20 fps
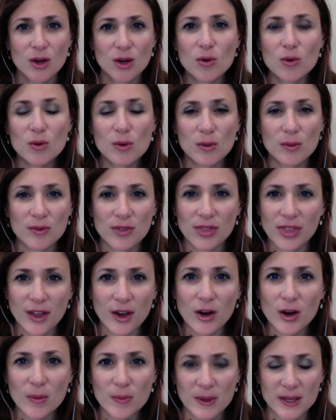no
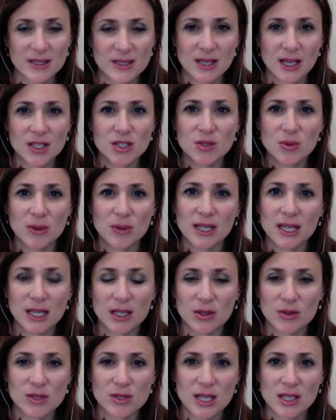therapist says to a
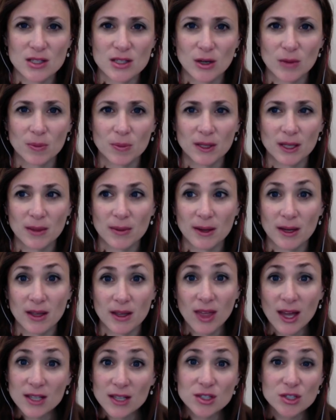kid who says they're
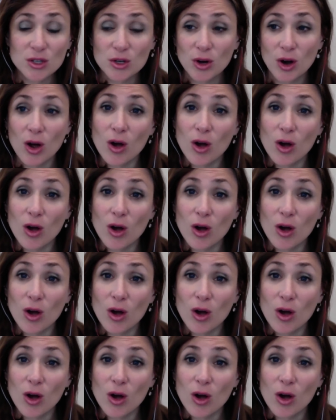bulimic that's